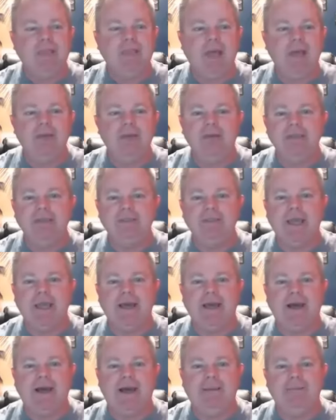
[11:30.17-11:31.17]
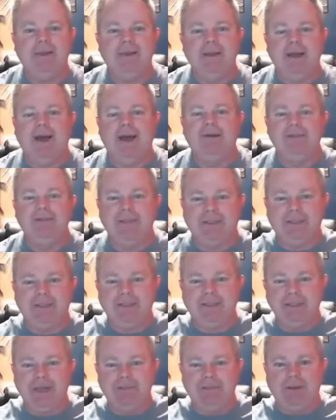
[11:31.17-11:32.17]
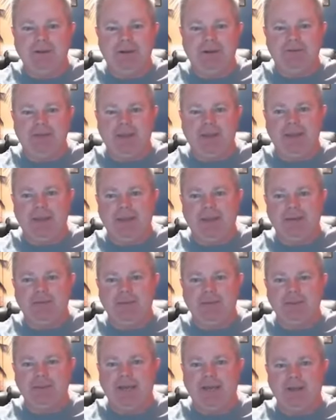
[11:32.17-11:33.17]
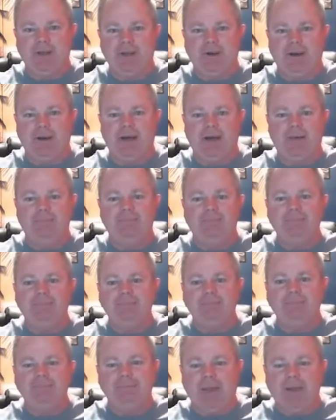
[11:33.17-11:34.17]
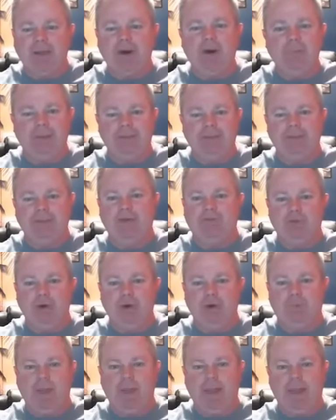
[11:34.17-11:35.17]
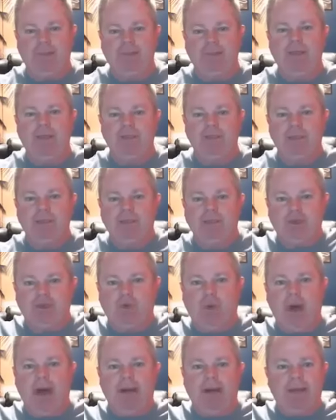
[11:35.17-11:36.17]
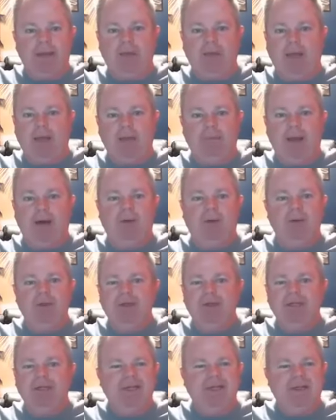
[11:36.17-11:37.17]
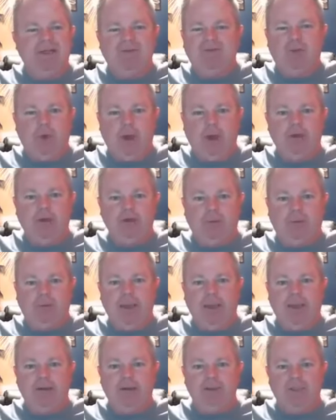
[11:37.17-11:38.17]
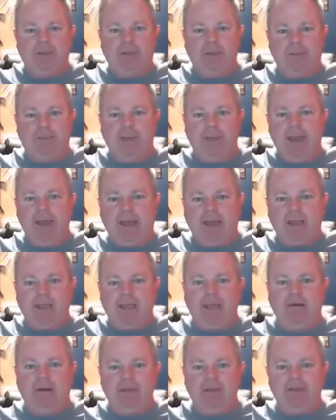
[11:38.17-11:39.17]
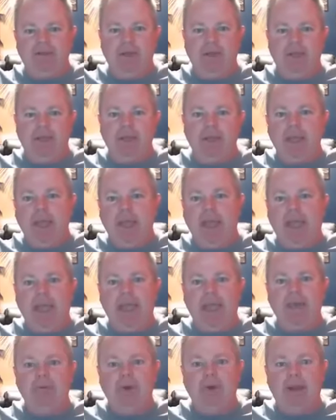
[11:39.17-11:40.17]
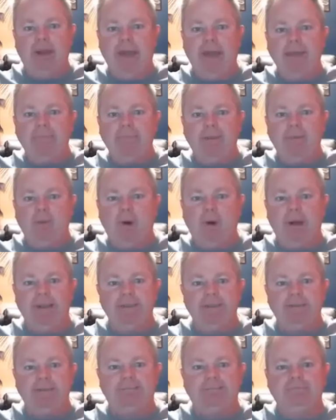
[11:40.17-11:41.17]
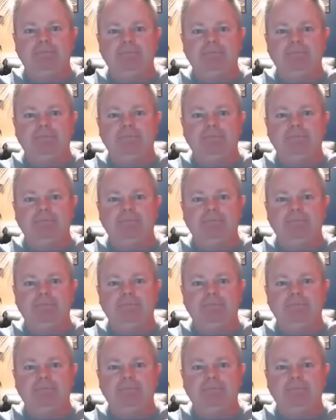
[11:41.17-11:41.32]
don't want to say I was at the gym and everything, and let me tell you, I hurt myself real bad because I was squatting probably about 400 pounds on my back and everything. And what happened was